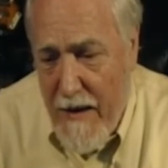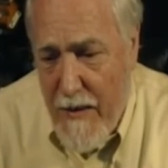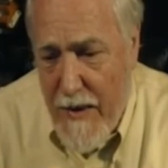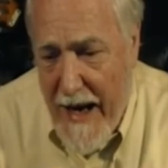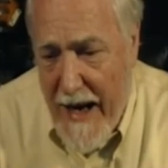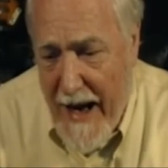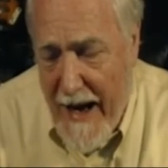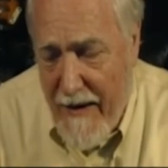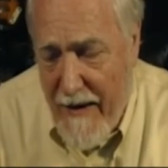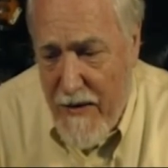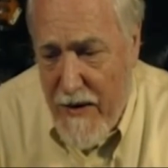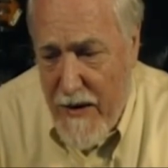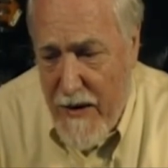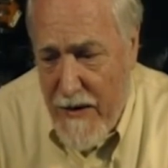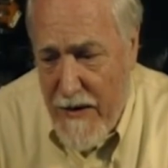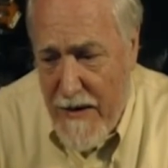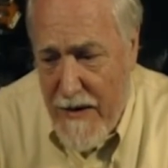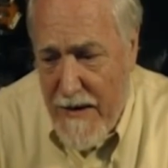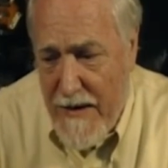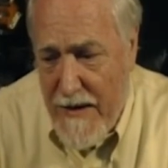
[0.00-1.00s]
would have
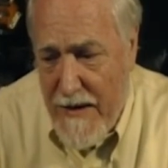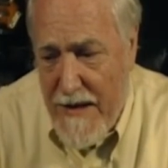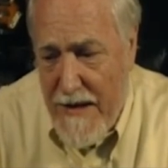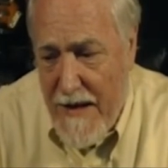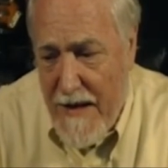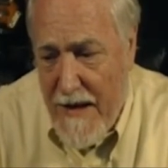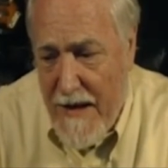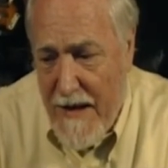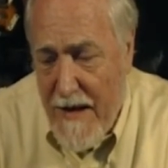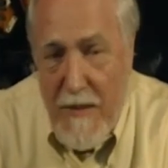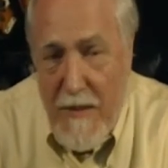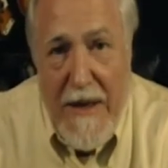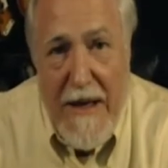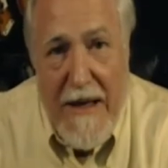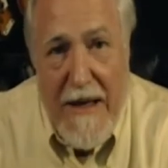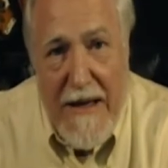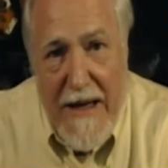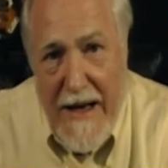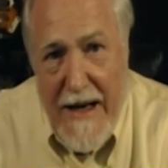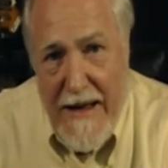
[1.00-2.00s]
to
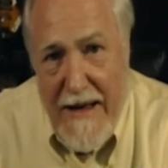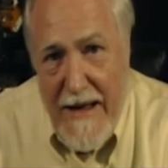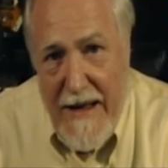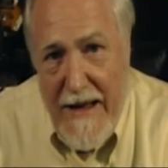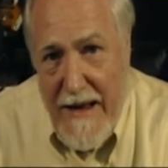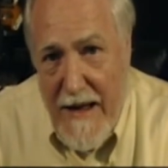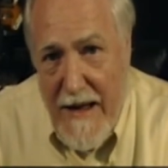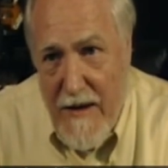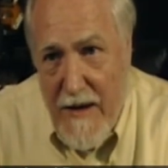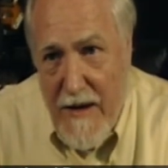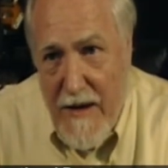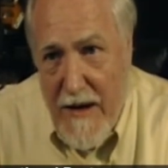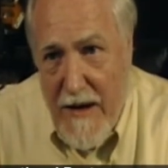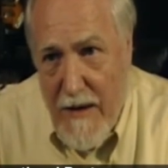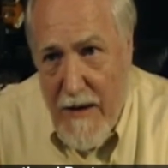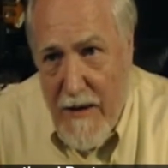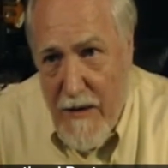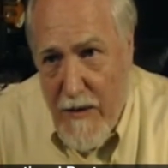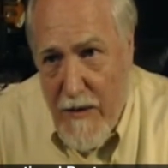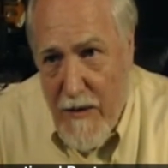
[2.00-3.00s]
admit that I think that
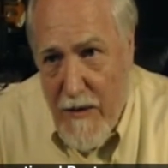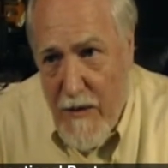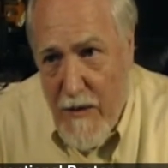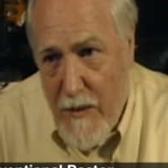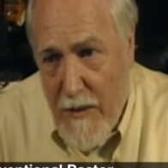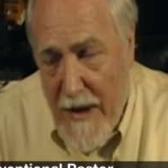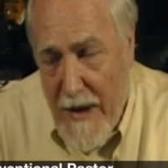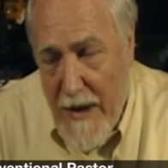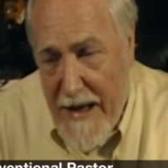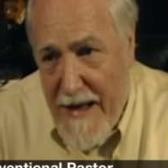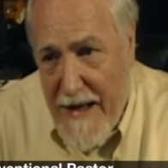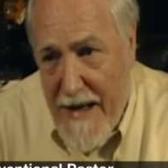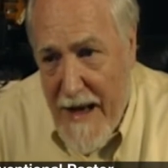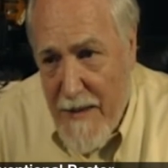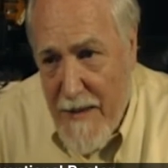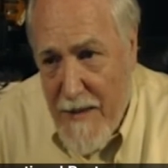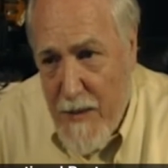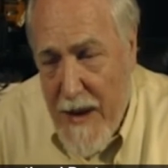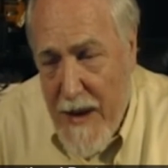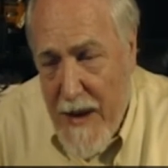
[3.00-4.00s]
many
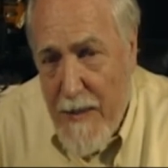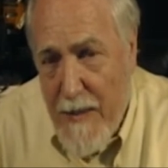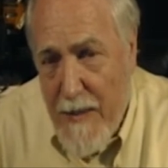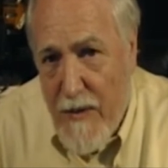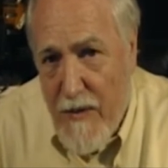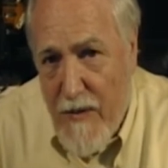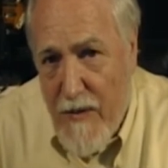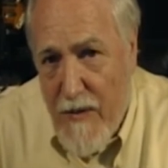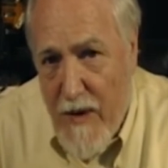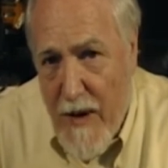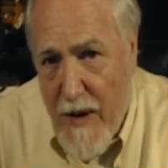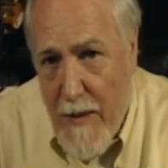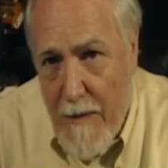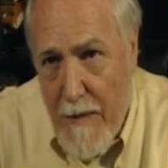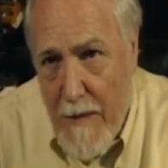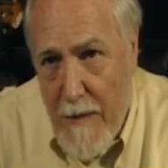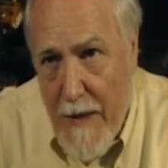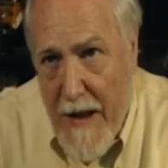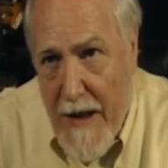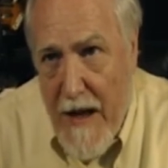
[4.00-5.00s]
times people
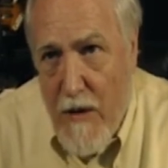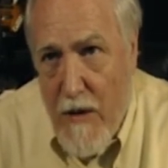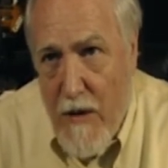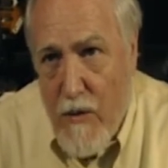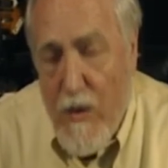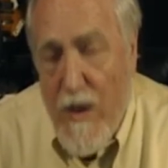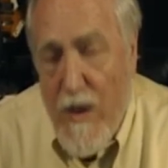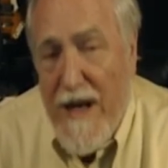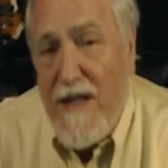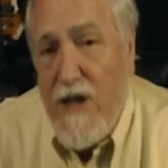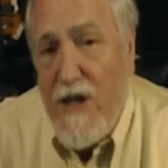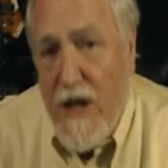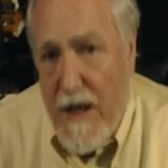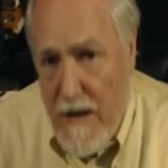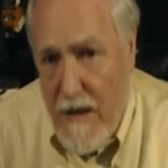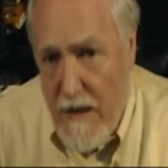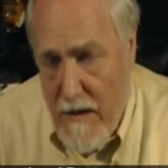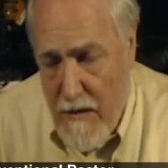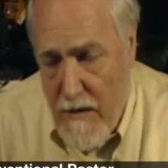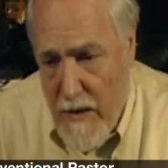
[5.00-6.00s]
from
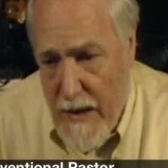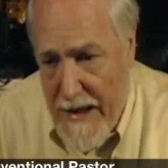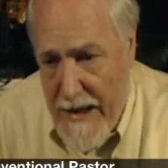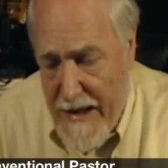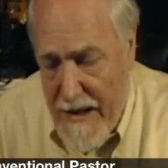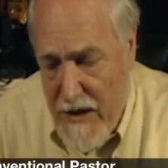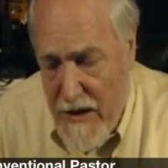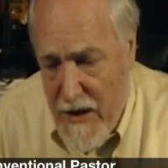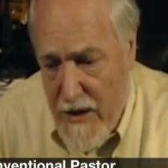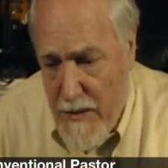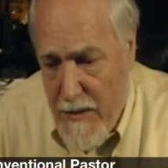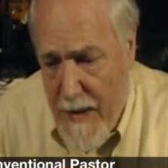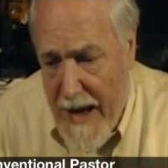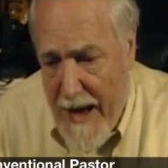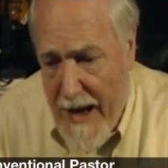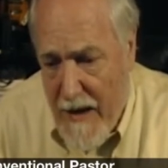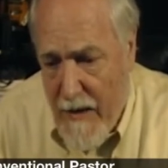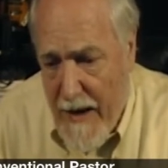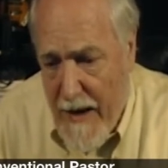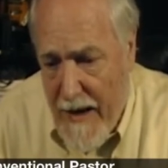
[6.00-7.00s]
rigid religious
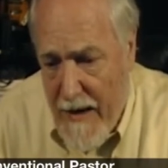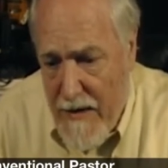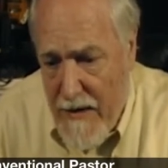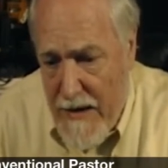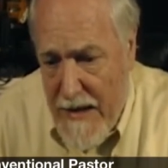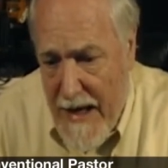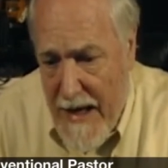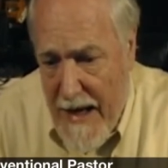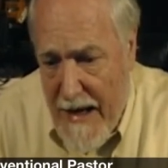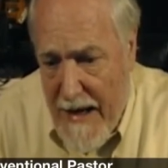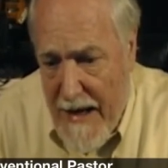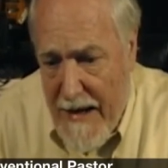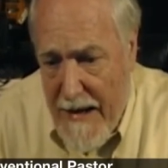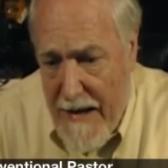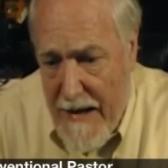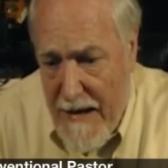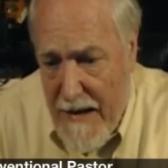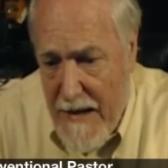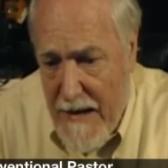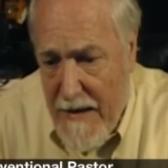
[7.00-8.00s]
backgrounds
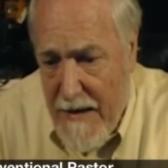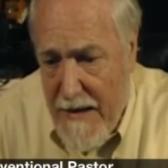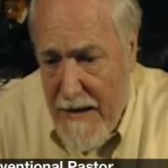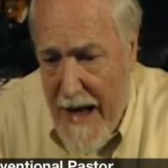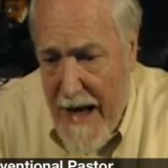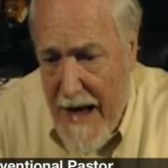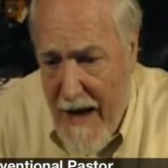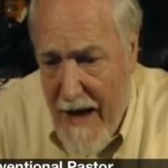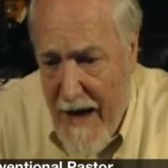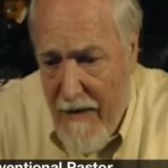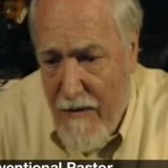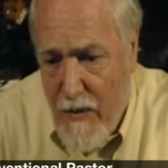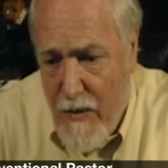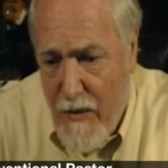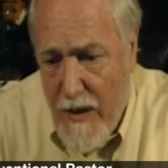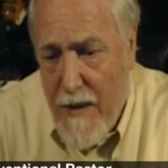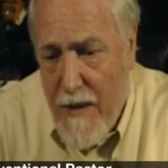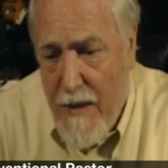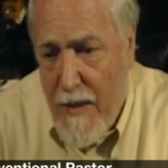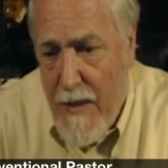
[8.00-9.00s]
have
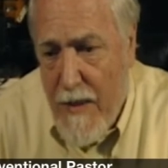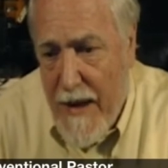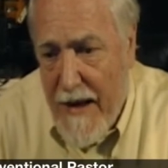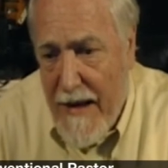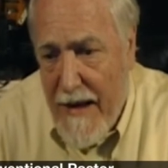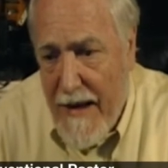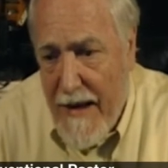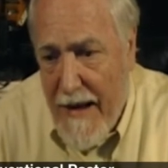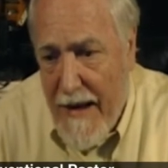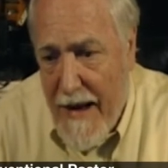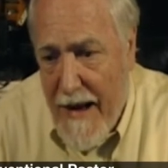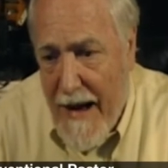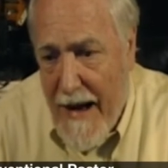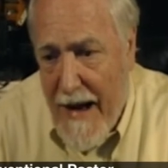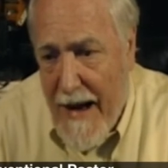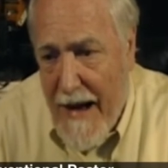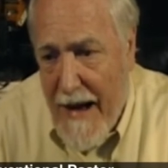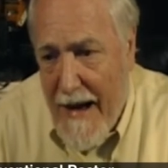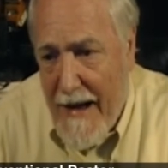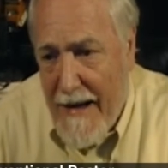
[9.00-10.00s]
really been
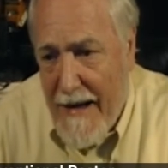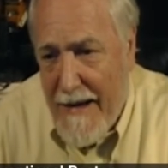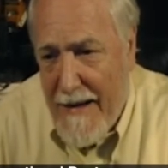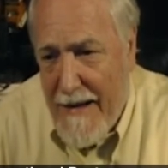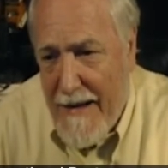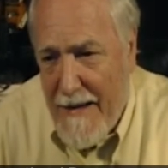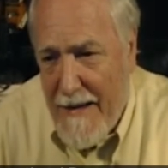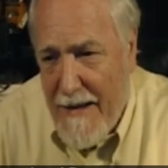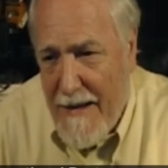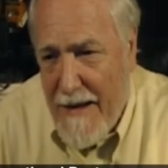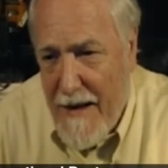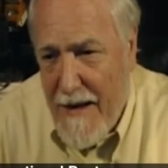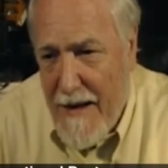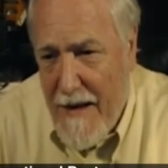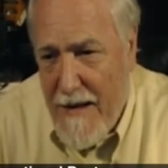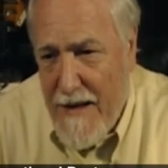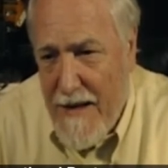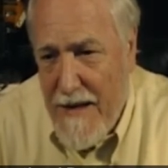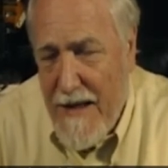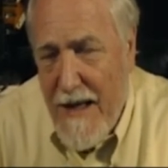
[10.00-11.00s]

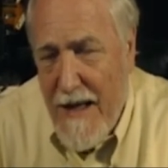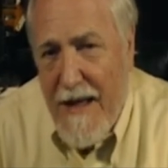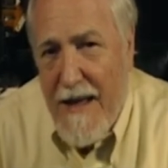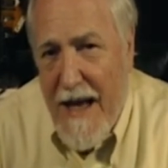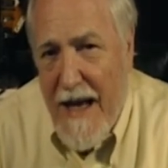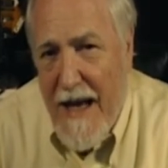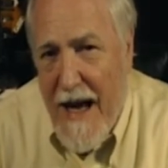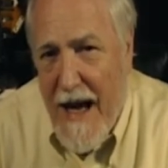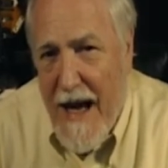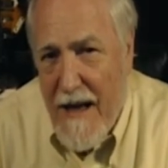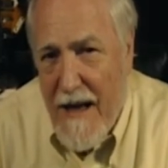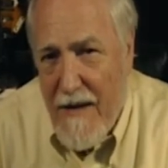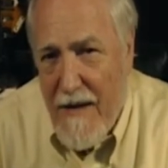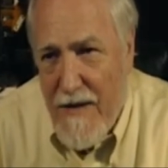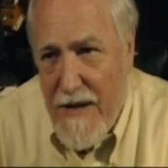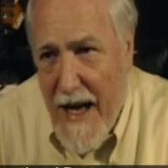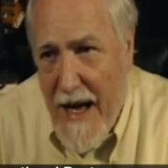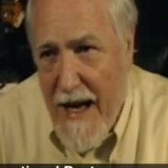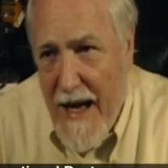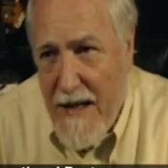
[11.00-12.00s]
a stick in the eye of
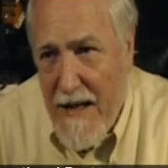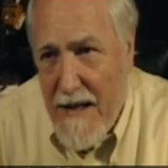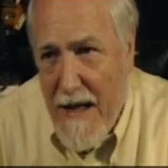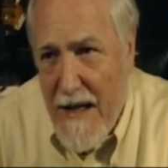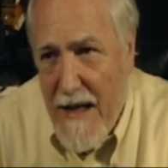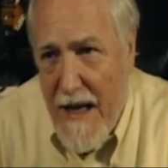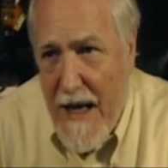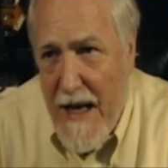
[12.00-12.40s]
science,